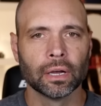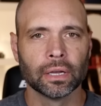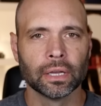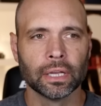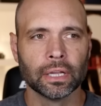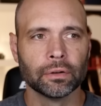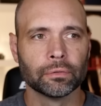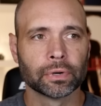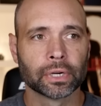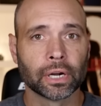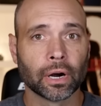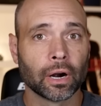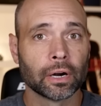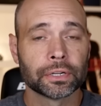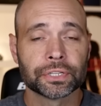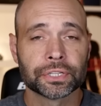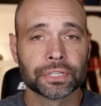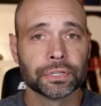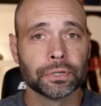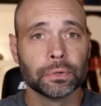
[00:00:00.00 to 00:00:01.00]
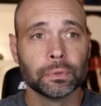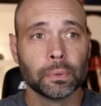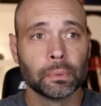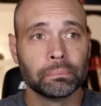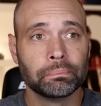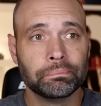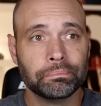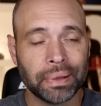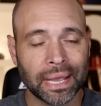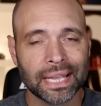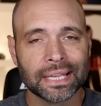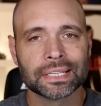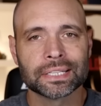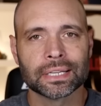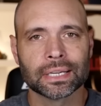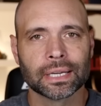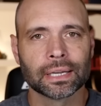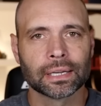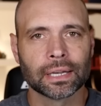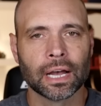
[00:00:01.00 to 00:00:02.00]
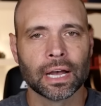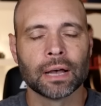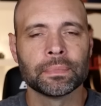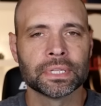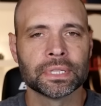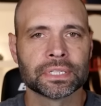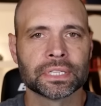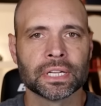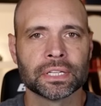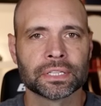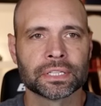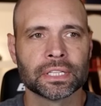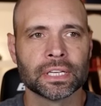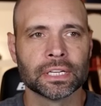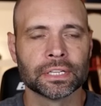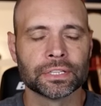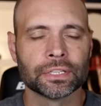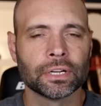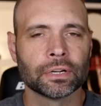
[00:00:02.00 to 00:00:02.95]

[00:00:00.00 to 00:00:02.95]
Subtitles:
in regards to basic common sense things.